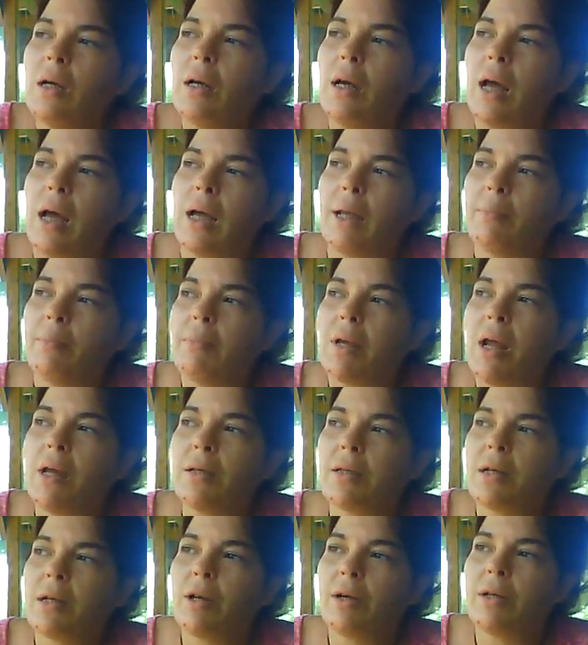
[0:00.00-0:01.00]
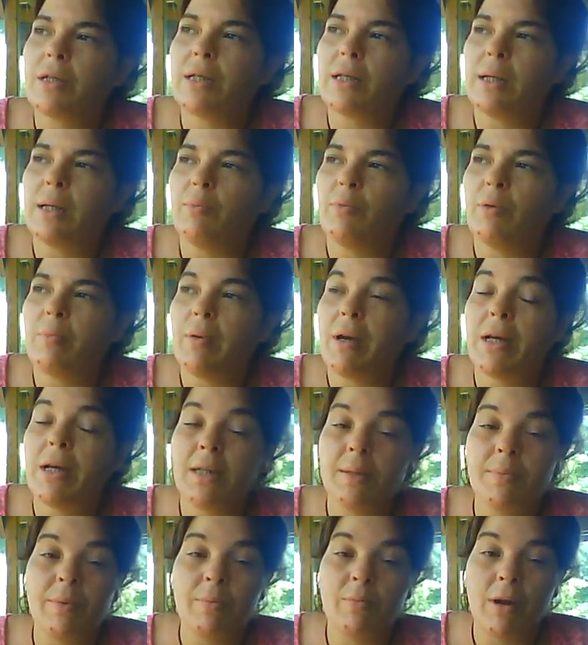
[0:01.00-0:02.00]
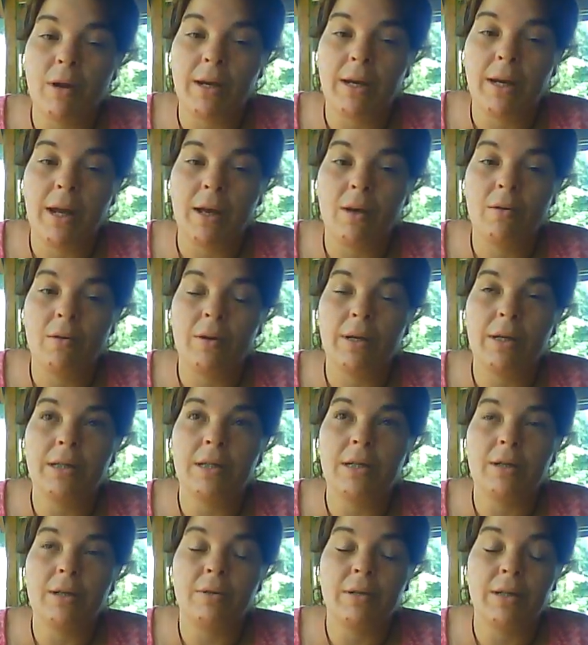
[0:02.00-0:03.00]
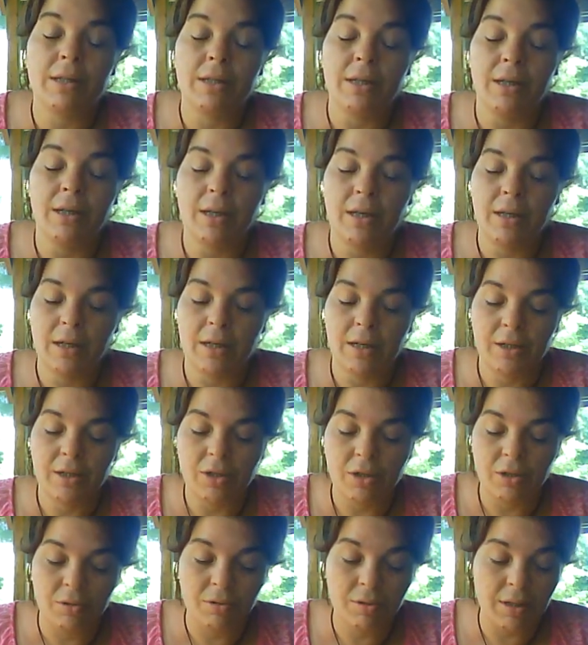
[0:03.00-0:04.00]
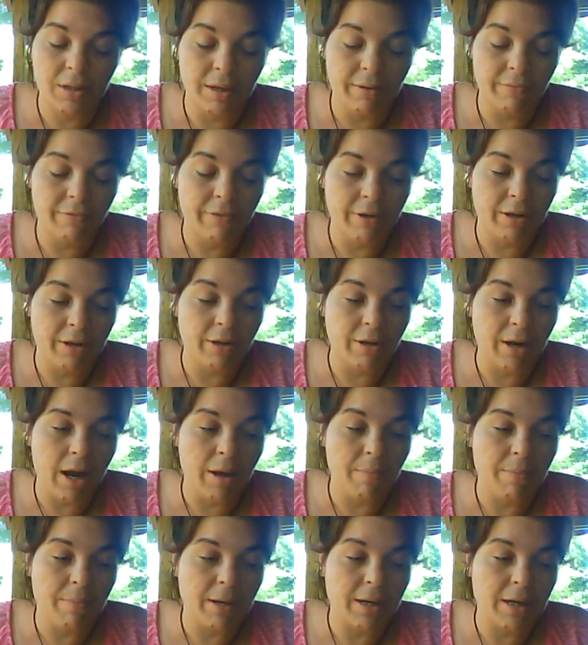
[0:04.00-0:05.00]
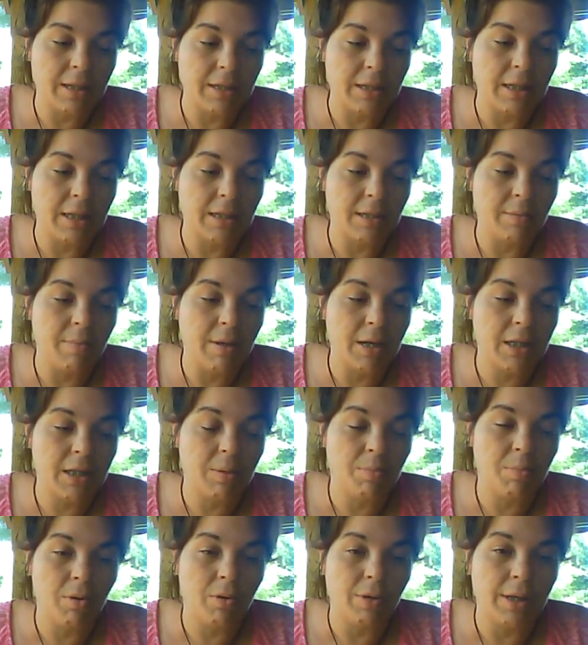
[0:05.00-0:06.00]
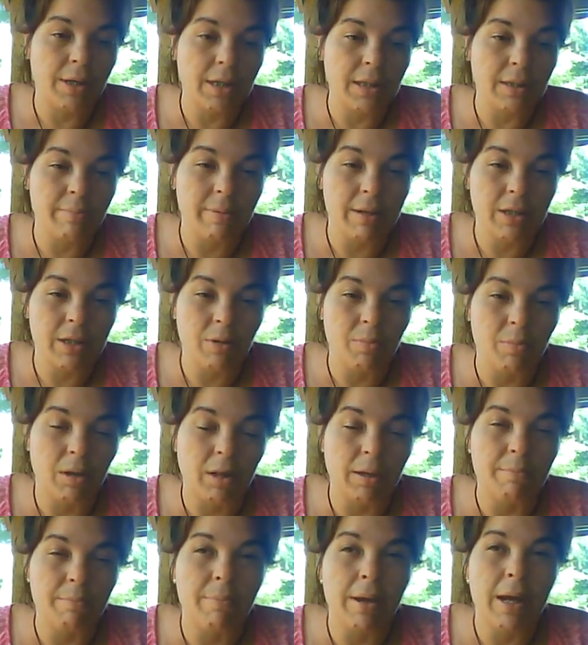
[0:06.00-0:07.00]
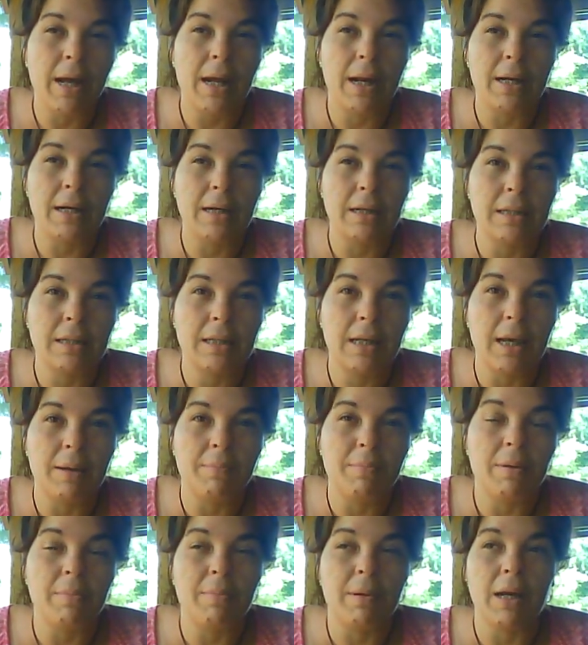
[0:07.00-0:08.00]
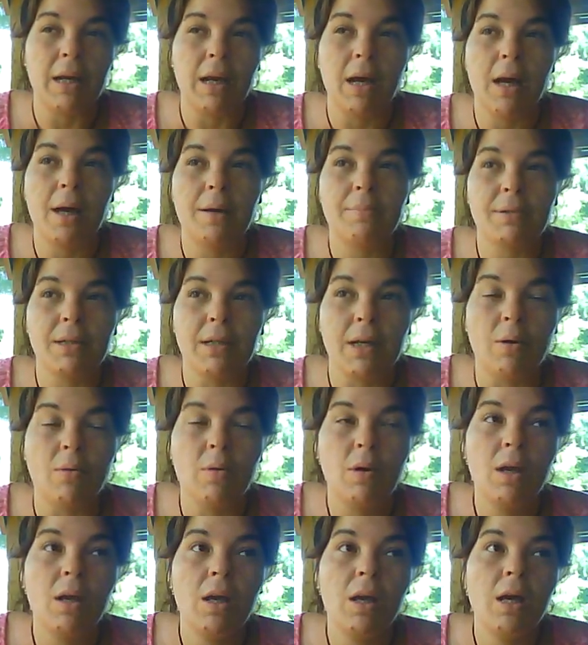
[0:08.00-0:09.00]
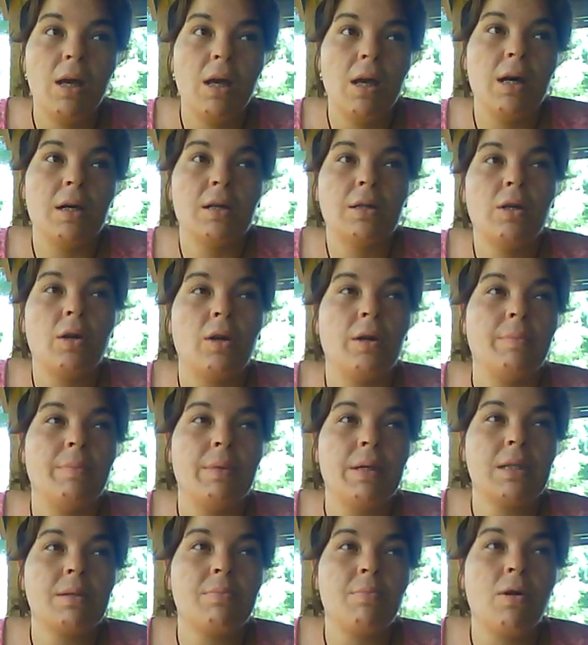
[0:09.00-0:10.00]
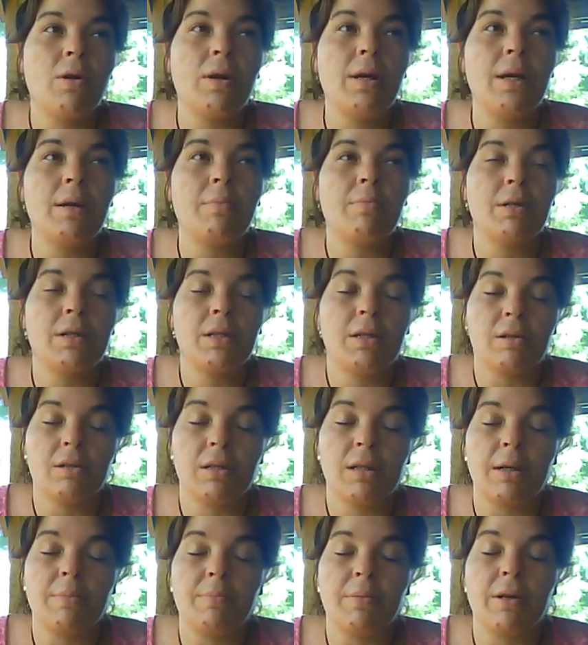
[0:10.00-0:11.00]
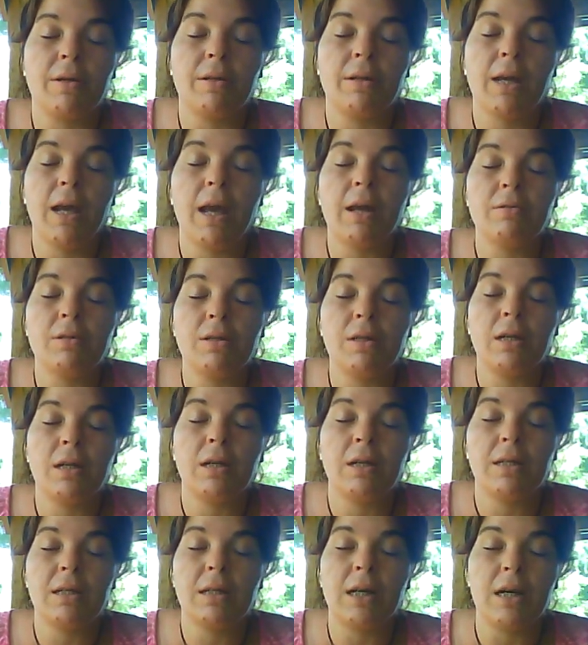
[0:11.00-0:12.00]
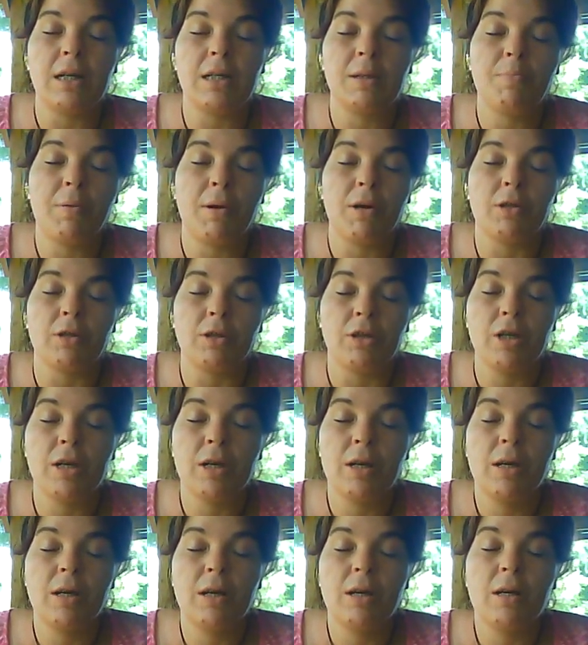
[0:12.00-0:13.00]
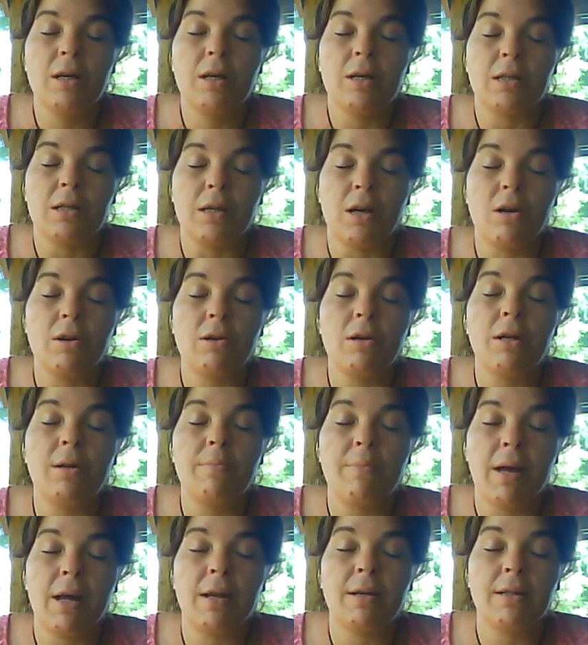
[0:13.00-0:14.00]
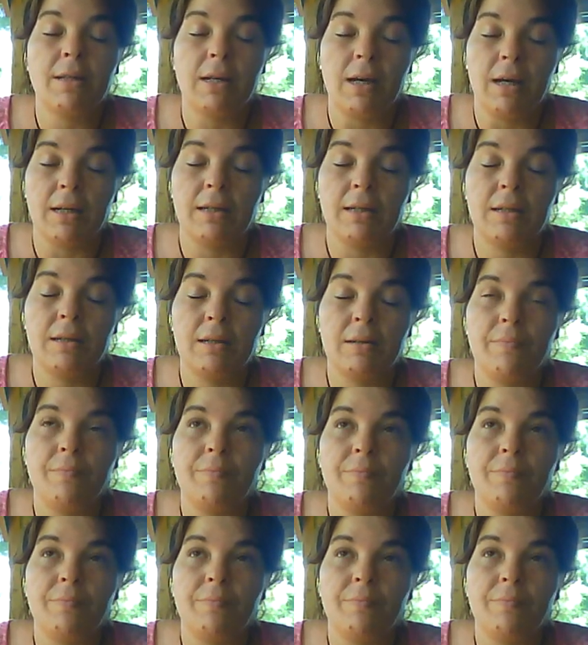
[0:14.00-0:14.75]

I am not going to sleep with my husband right now until his gut issues get figured out because he's miserable and he's miserable in bed and it's keeping me up. So I told him this morning I'm going to start sleeping on the couch till his guts purge. Talking about his guts.